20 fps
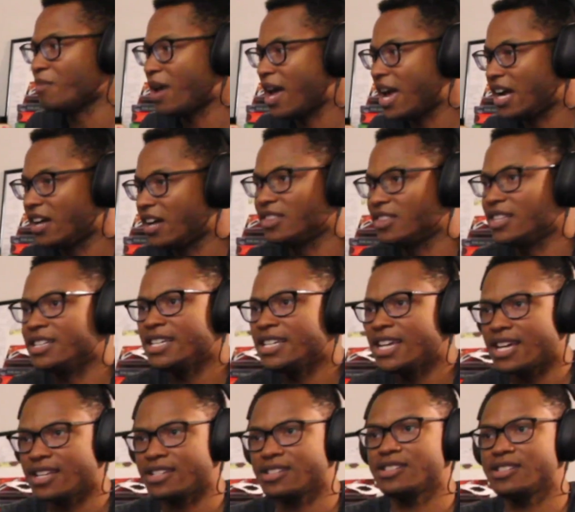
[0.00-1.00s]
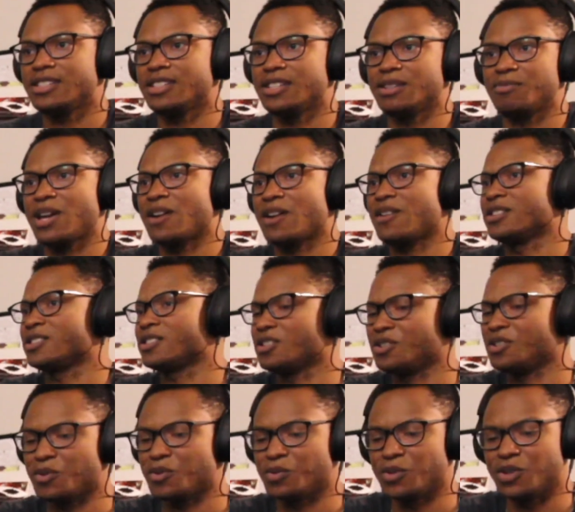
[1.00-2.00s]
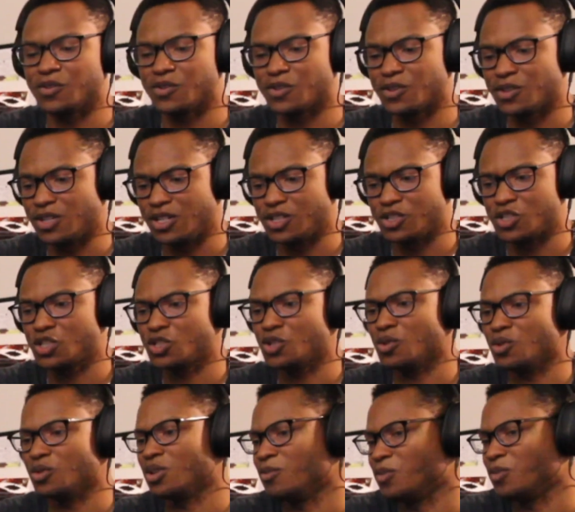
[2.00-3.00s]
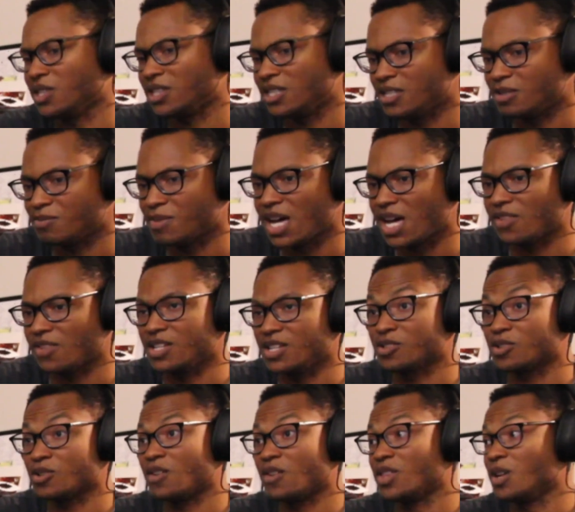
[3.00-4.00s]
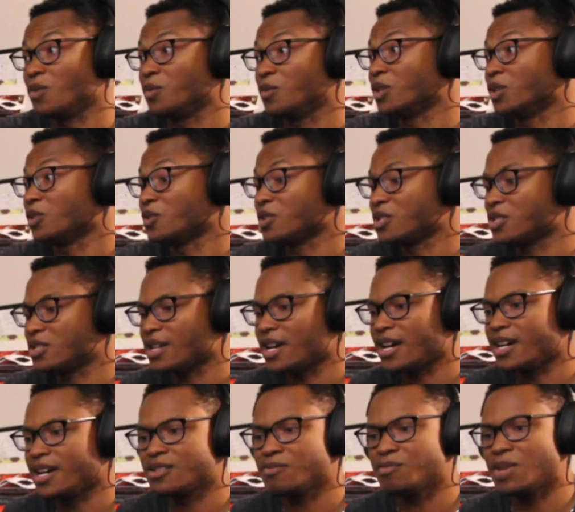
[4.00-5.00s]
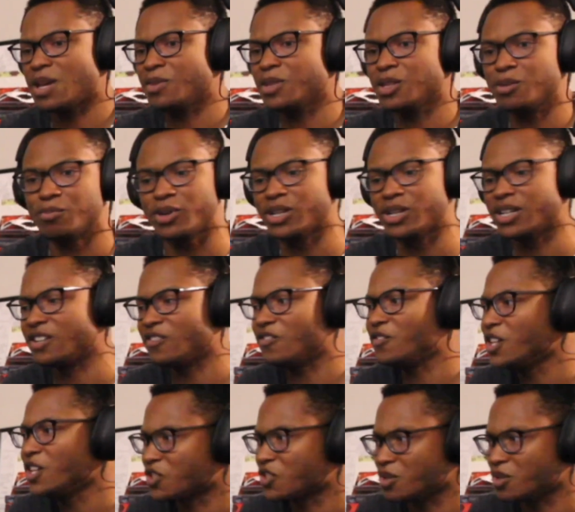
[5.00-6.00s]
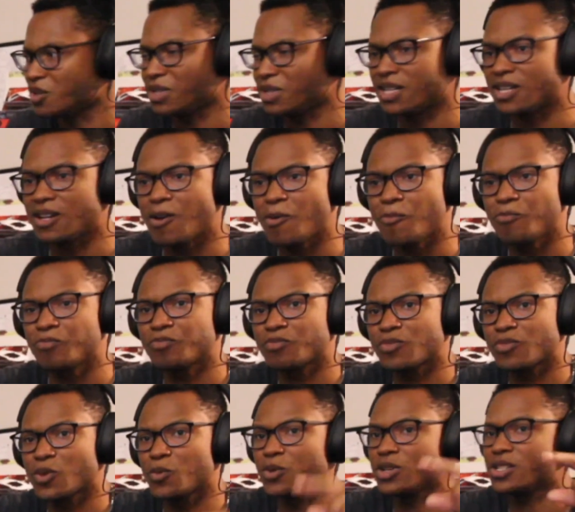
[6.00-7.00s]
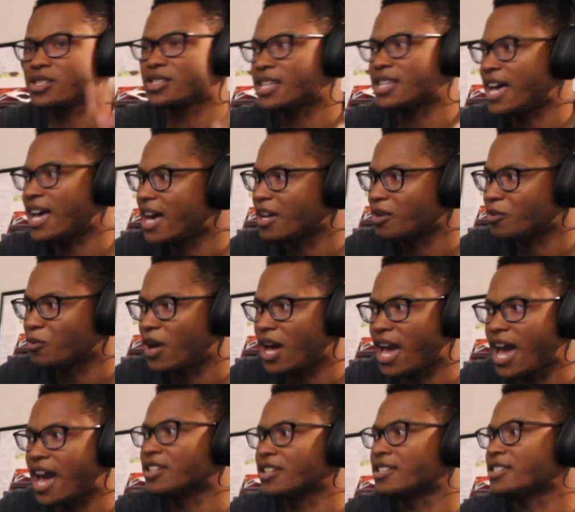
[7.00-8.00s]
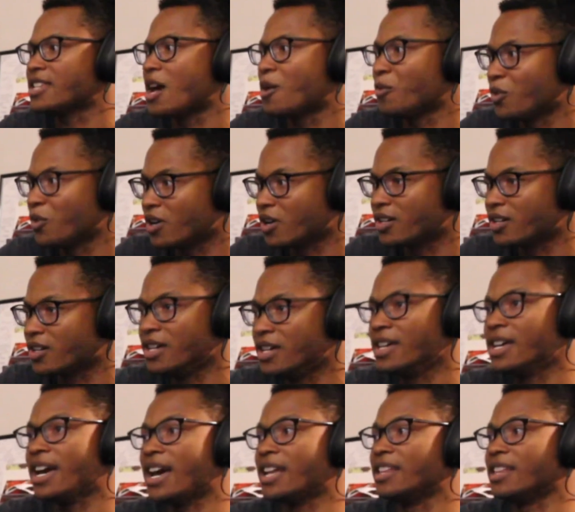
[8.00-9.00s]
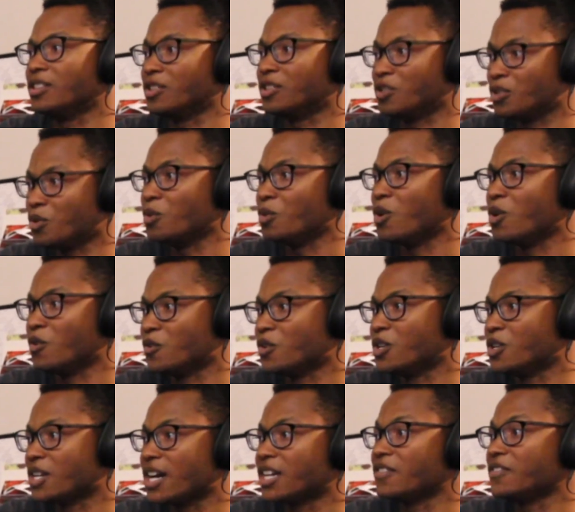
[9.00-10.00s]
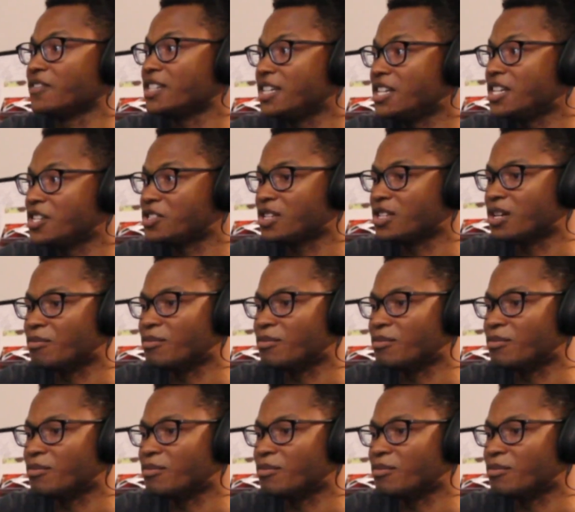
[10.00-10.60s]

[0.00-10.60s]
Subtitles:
math, then yes, the parents can go over and show them what these math things are. If they want to learn science, maybe they'll point at a fish and be like, what's that? How does that work? And then they'll go over and kind of teach them.